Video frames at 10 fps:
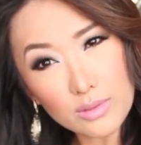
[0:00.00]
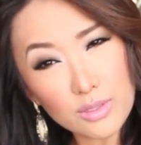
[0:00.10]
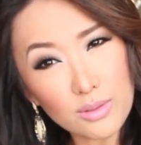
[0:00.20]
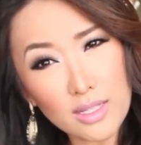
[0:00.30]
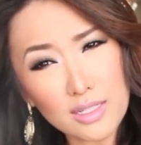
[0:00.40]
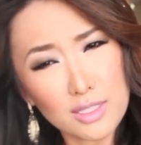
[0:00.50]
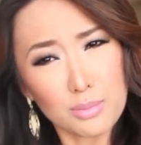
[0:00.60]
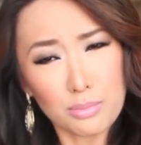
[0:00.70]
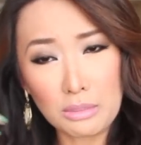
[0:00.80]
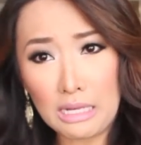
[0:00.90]
do a little,
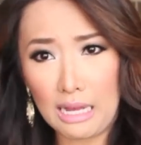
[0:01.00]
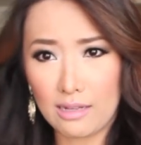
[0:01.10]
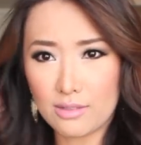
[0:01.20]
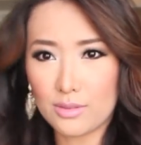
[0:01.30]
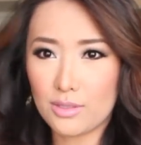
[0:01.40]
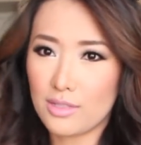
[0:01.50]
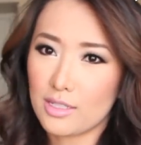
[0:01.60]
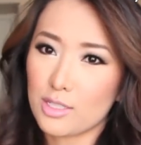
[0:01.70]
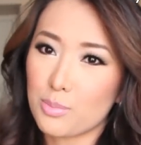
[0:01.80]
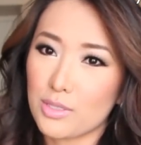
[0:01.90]
blah, we'll do a
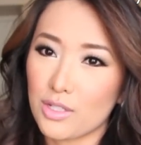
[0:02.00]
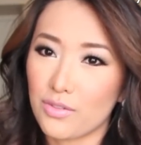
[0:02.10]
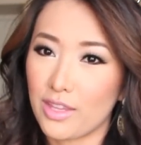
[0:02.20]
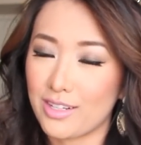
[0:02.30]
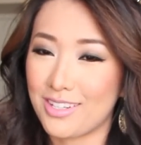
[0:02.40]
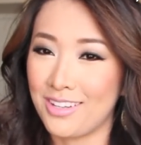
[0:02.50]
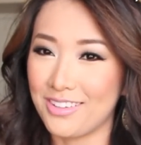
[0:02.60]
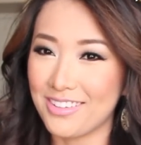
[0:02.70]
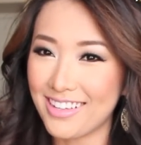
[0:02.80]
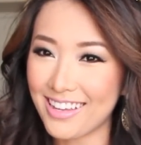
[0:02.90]
little spritz over there
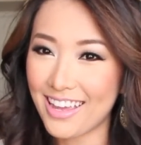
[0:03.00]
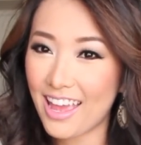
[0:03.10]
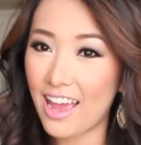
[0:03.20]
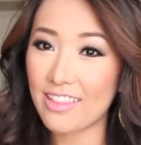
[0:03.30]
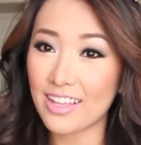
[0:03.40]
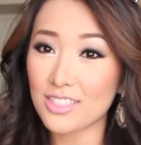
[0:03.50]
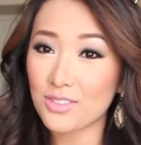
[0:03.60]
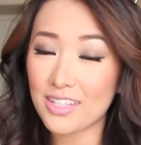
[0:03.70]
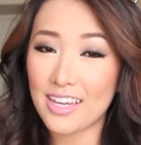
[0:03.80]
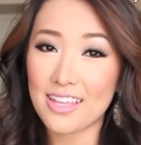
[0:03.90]
too. And that's
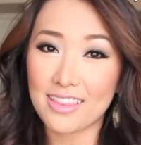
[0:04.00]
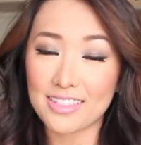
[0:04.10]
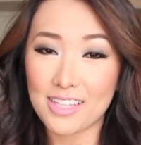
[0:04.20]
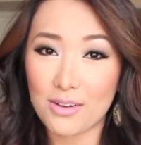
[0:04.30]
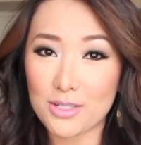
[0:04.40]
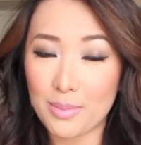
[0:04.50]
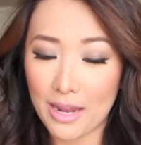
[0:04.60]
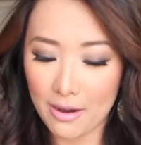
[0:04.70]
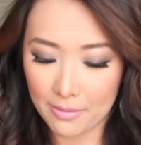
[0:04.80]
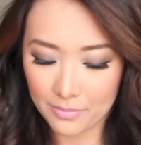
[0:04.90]
really it. That's how I do my
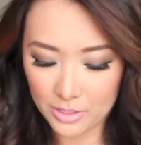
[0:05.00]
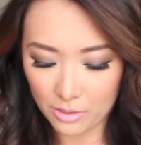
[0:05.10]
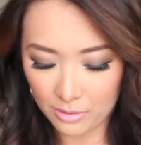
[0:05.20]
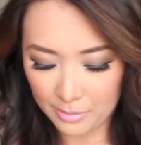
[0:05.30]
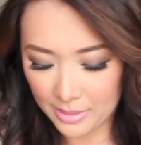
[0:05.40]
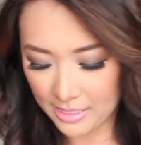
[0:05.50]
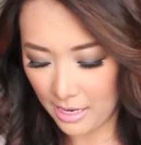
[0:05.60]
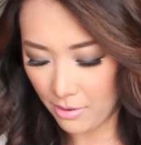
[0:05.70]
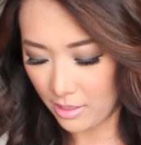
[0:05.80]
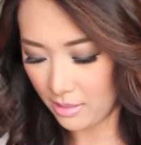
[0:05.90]
hair. So let me see
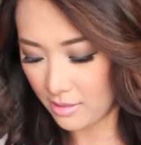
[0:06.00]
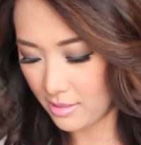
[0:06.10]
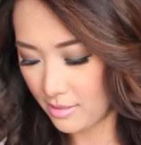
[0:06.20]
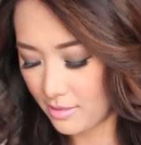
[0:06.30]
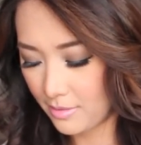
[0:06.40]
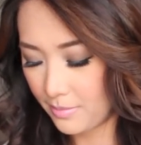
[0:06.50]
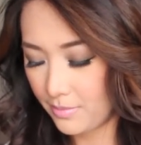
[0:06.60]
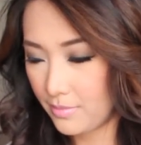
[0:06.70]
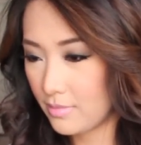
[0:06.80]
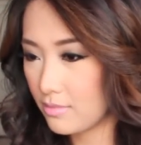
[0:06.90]
how it looks.
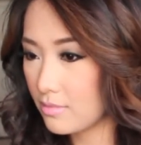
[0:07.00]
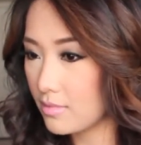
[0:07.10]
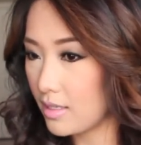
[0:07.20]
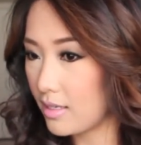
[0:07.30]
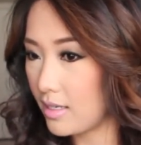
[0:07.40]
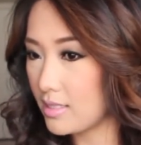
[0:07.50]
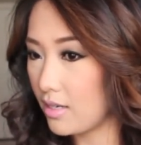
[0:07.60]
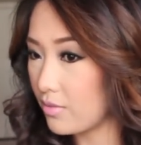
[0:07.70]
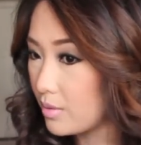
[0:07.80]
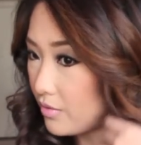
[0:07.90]
I can't
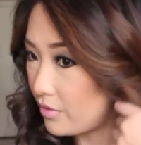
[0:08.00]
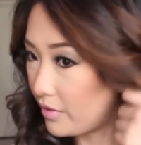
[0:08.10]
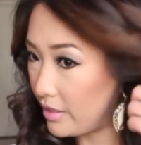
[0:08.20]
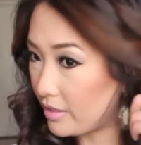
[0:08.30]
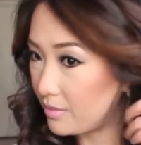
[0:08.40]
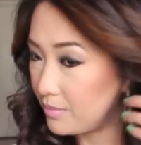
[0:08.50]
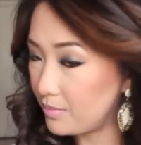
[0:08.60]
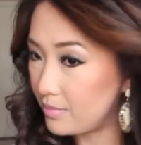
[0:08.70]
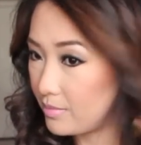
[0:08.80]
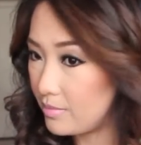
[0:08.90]
tell from the viewfinder.
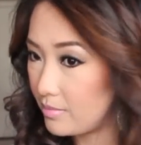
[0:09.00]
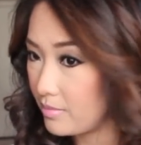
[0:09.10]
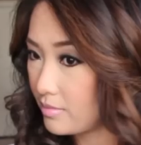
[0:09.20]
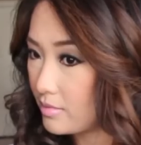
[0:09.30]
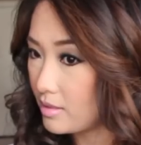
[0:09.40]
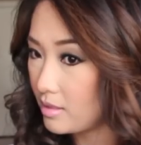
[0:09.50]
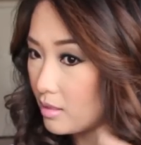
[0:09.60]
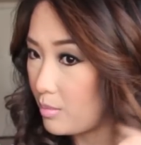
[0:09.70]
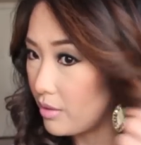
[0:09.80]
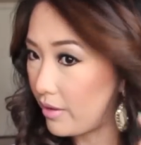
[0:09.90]
It's a
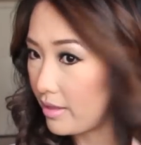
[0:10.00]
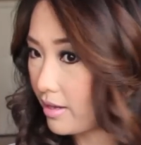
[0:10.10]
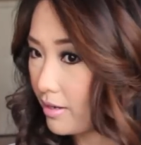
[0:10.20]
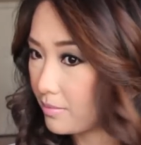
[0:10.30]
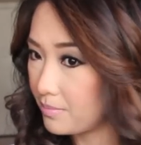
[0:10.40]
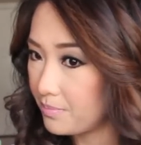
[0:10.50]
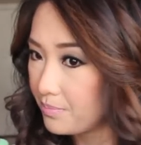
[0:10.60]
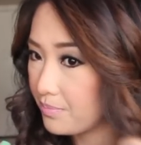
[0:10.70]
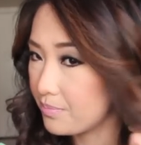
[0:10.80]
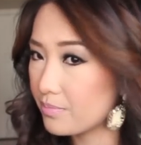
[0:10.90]
little big right there.
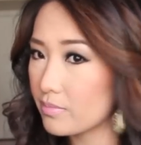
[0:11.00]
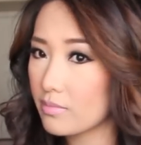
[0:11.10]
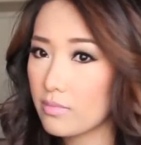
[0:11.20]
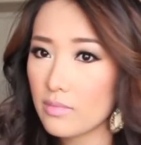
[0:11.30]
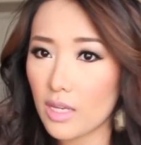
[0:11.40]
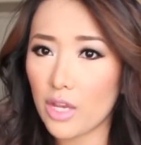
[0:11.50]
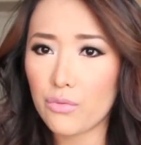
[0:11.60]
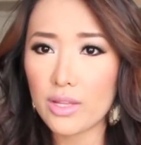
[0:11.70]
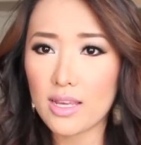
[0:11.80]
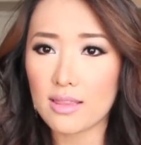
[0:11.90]

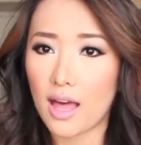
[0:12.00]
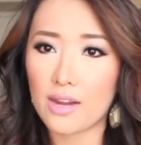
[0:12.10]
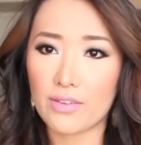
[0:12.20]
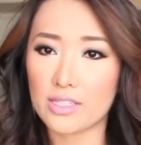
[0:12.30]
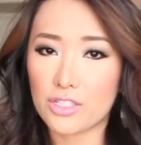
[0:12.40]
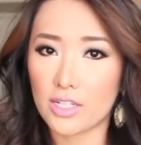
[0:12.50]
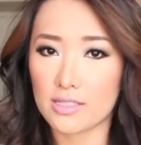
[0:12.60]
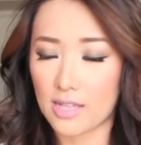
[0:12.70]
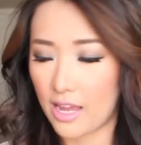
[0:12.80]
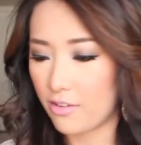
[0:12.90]
And really a lot of it's
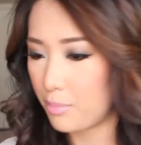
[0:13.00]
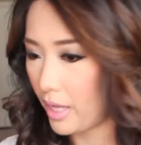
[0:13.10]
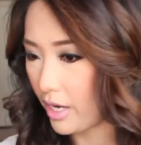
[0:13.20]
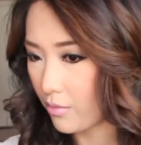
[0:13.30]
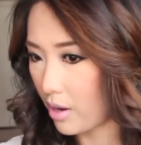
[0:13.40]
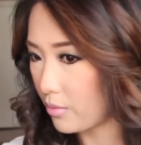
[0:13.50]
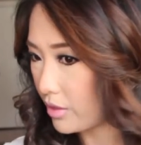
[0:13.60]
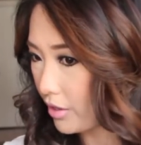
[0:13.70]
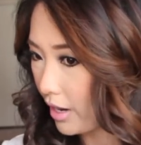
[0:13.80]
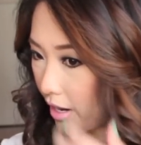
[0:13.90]
just kind of playing around
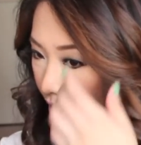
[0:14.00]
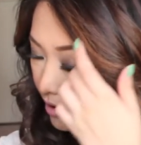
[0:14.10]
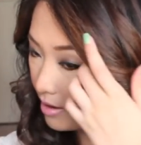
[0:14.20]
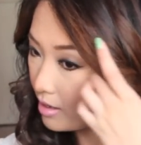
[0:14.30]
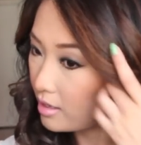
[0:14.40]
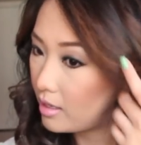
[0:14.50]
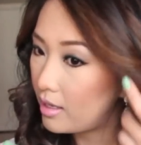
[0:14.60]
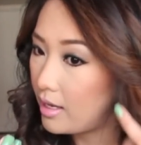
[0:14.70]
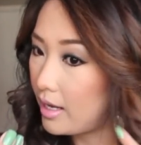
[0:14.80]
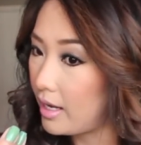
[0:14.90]
with your hair
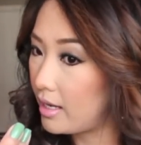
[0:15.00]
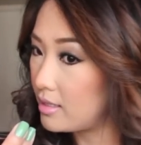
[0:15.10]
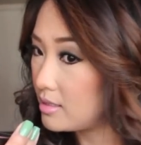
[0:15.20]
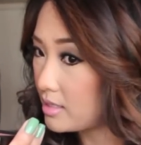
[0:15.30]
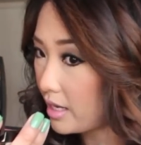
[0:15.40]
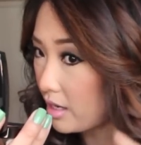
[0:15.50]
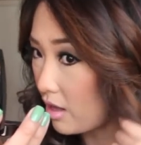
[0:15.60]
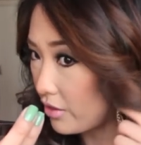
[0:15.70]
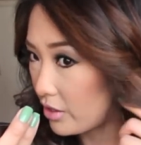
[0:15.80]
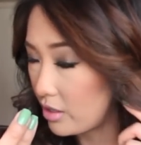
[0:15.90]
and getting
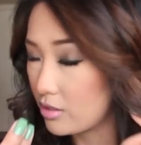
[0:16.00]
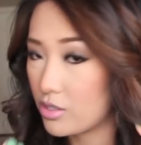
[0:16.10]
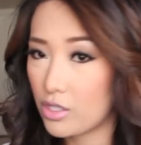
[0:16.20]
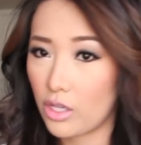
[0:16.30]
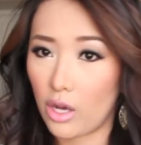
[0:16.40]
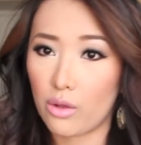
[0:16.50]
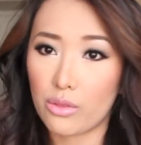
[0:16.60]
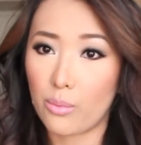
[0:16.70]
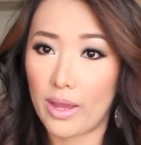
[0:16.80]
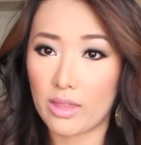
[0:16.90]
all the curls to go
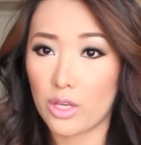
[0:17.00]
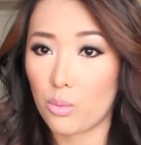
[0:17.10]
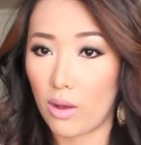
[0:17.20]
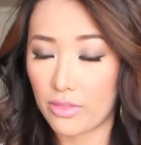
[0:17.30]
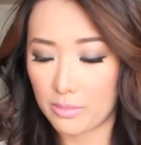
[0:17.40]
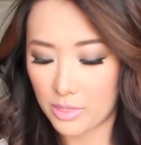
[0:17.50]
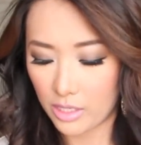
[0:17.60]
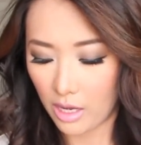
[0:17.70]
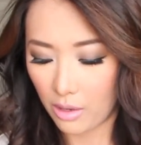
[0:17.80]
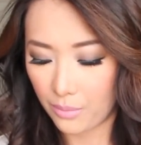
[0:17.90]
the way that you want them to
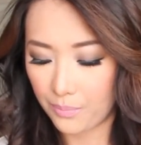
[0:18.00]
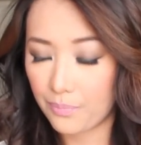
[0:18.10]
go.